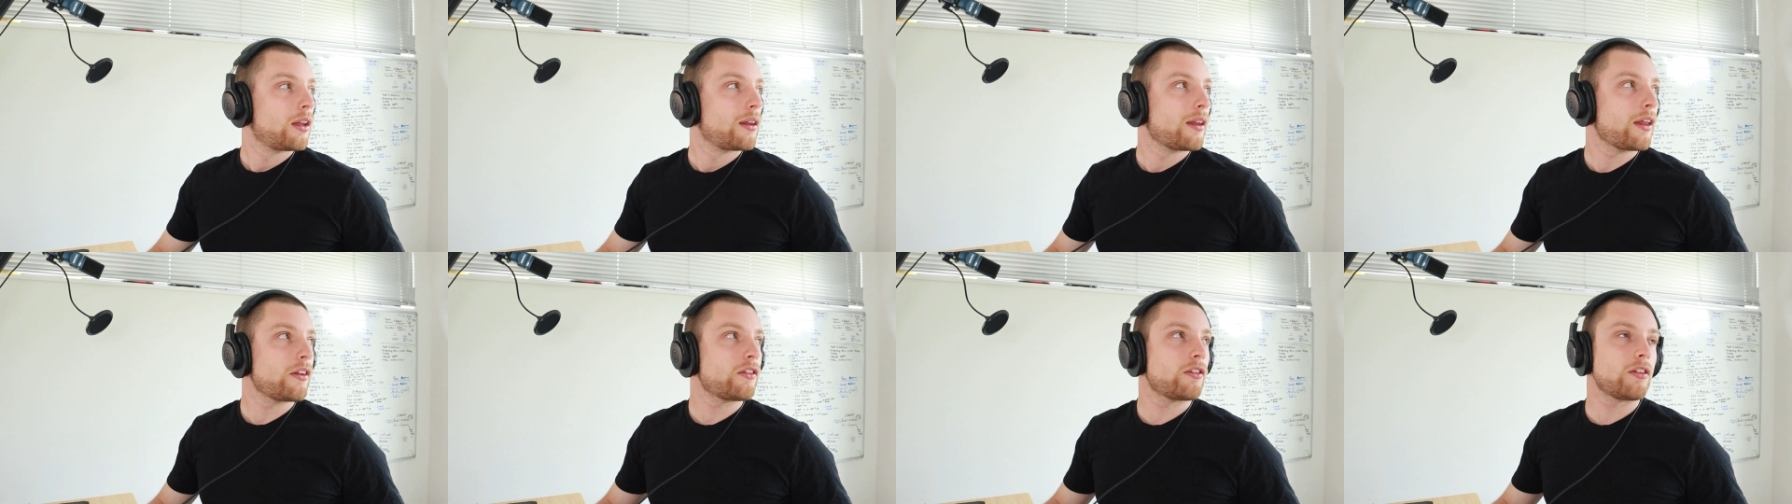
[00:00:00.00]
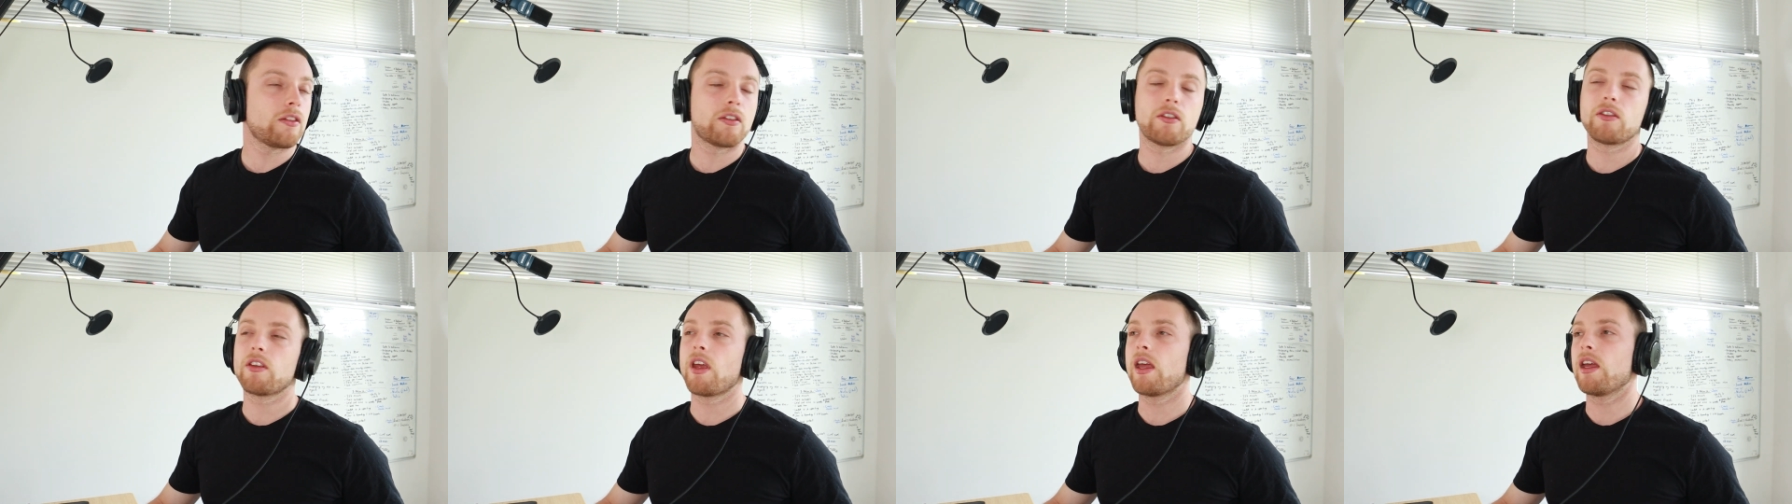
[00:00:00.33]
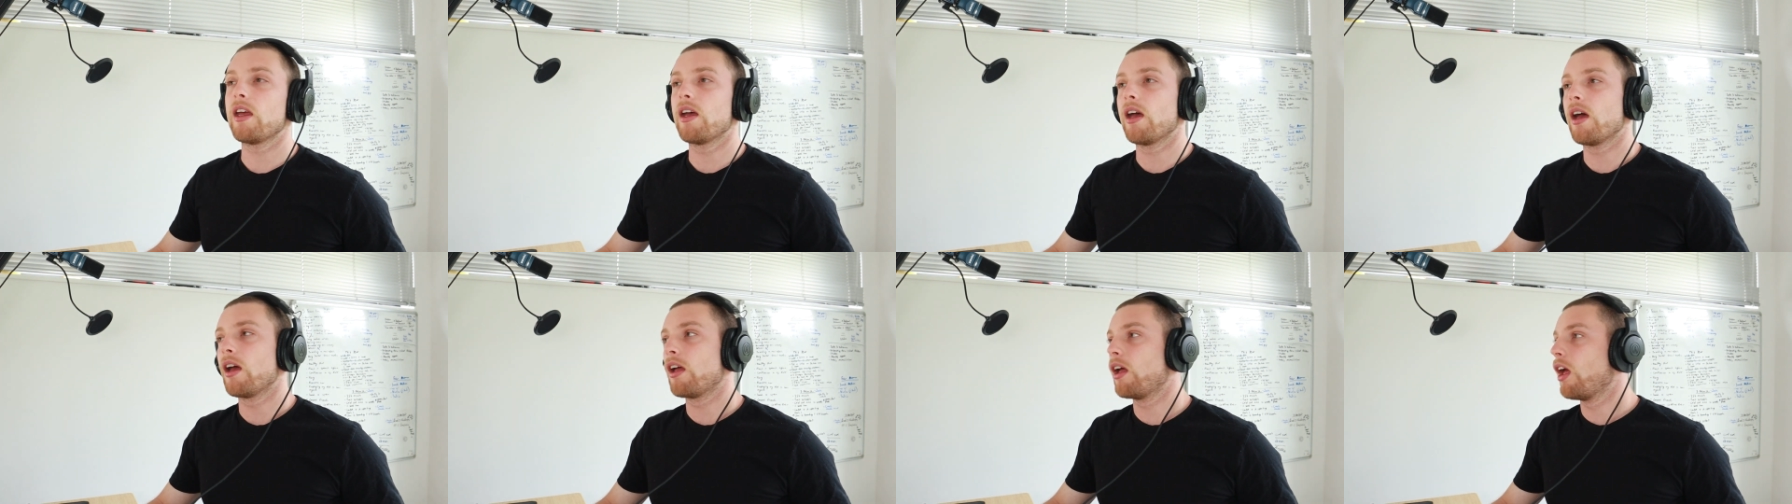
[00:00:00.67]
let's just
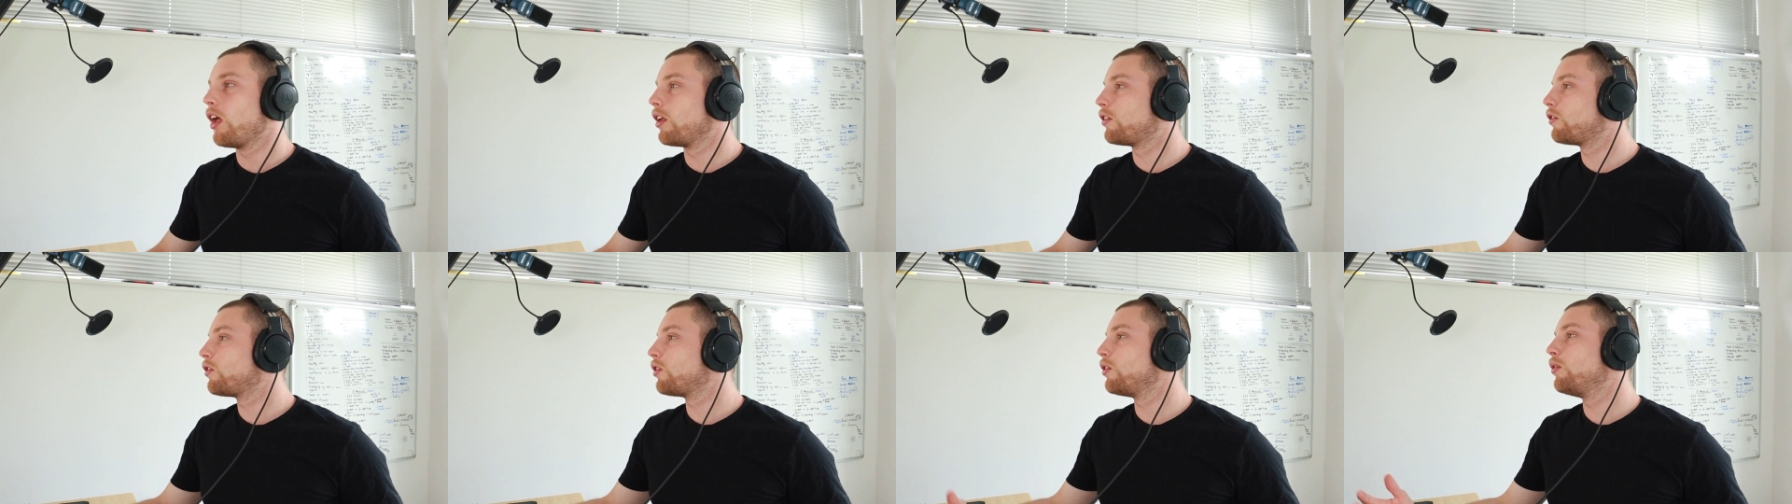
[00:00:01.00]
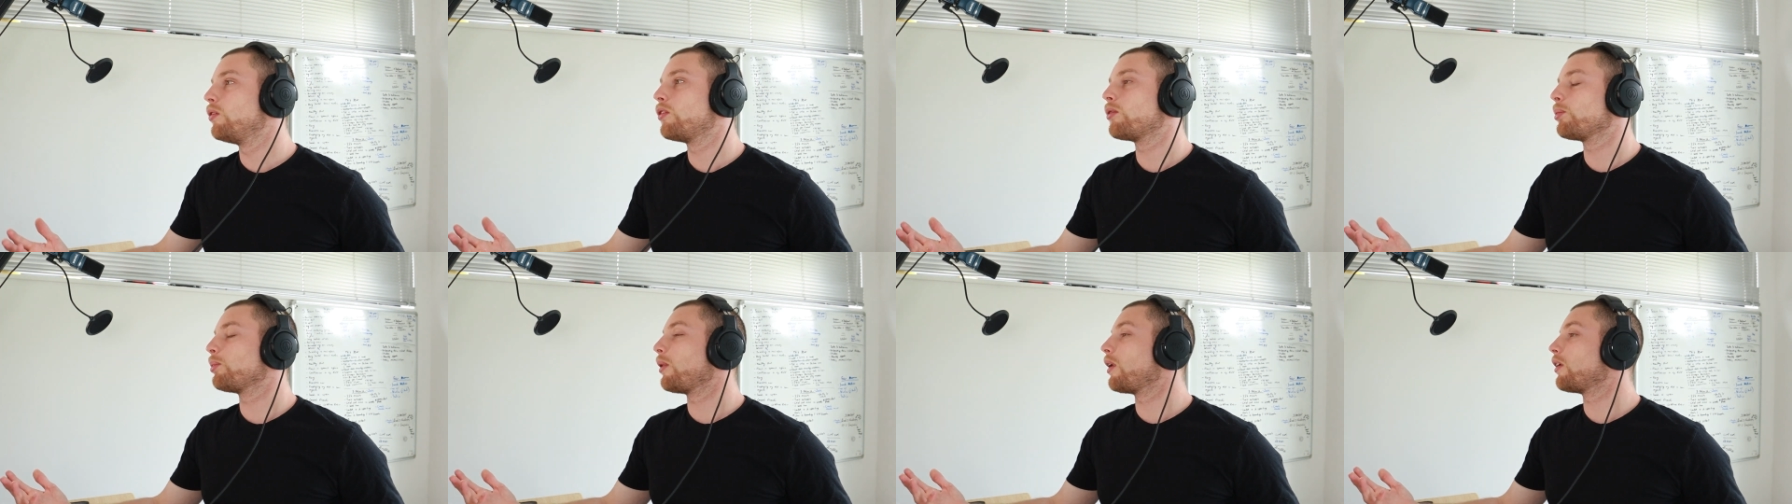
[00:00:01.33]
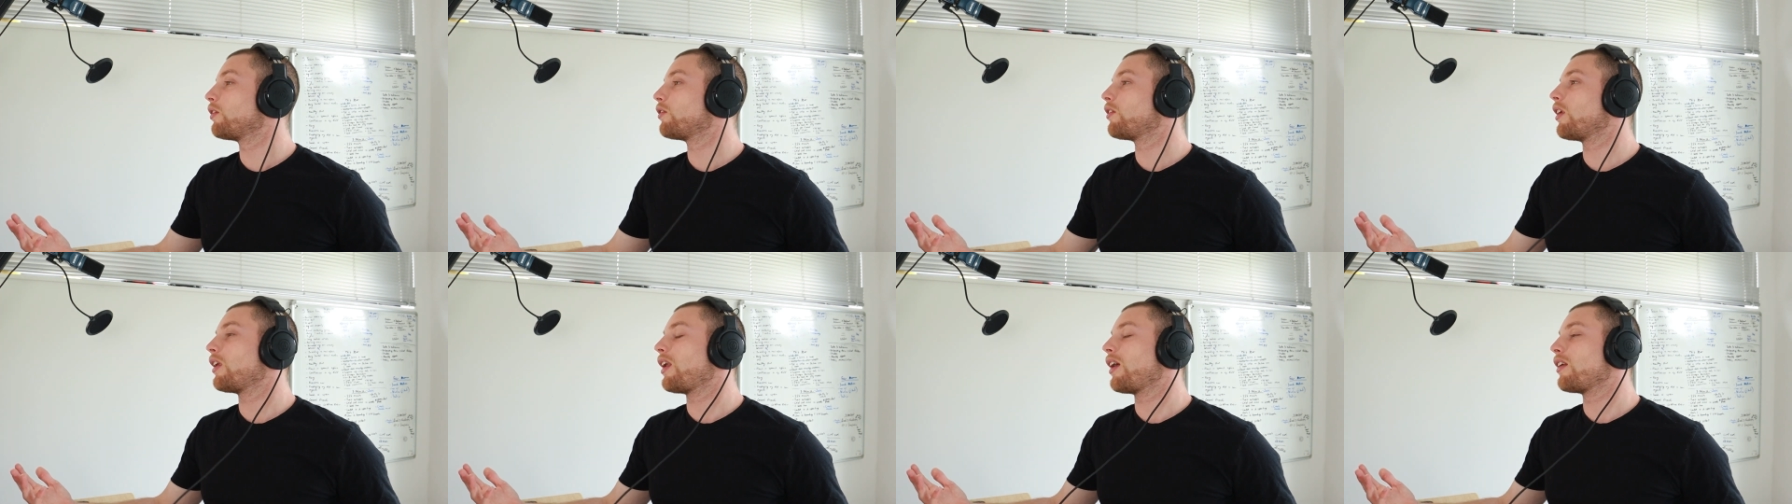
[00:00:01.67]
say a
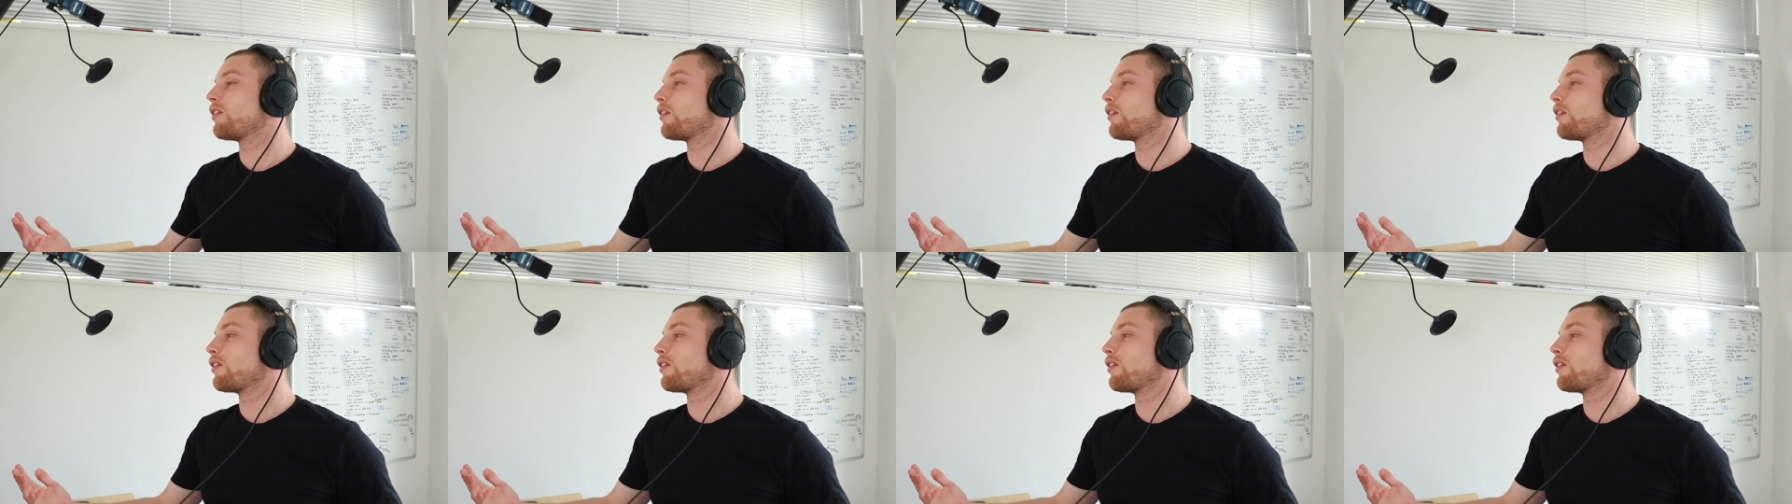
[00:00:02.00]
toothbrush that